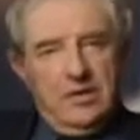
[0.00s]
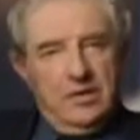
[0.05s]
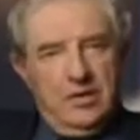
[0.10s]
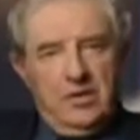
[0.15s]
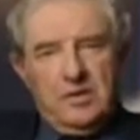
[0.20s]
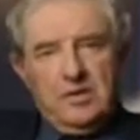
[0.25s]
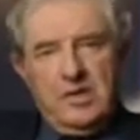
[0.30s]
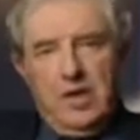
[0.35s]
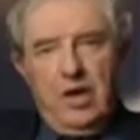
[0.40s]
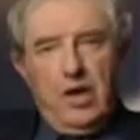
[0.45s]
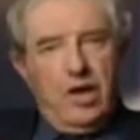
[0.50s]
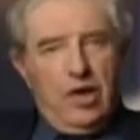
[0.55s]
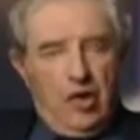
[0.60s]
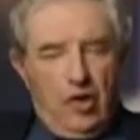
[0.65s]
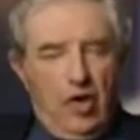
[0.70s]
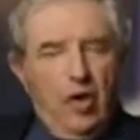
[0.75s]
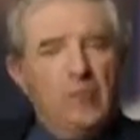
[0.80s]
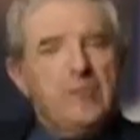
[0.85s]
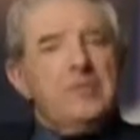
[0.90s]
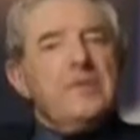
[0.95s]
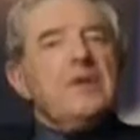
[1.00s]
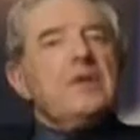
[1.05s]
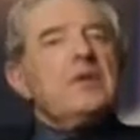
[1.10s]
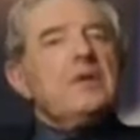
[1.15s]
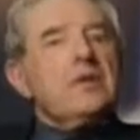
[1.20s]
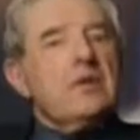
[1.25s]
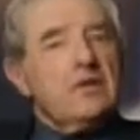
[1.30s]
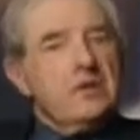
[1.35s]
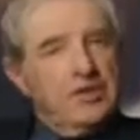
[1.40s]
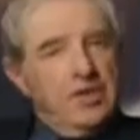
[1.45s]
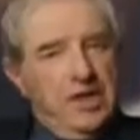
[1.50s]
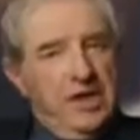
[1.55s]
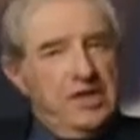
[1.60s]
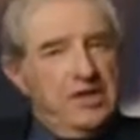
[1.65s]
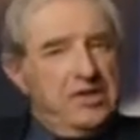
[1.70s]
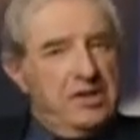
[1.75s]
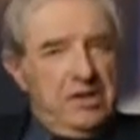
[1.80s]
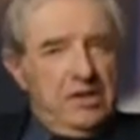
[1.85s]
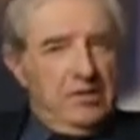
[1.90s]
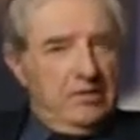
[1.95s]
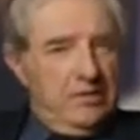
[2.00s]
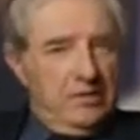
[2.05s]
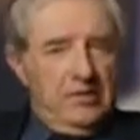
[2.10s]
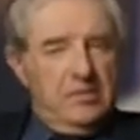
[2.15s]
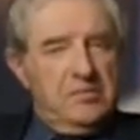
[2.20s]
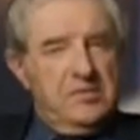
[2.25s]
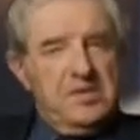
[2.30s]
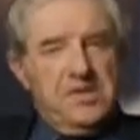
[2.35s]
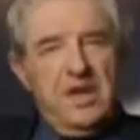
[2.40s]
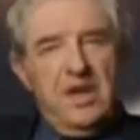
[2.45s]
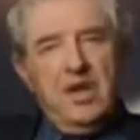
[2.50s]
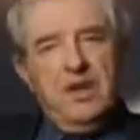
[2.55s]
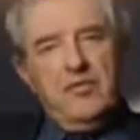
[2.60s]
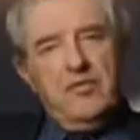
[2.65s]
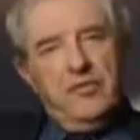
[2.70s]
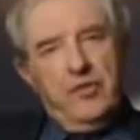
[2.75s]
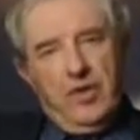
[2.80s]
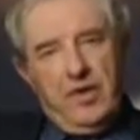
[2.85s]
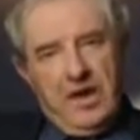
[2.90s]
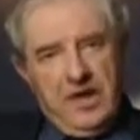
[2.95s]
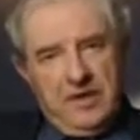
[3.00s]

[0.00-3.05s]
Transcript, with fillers: not communal changing rooms for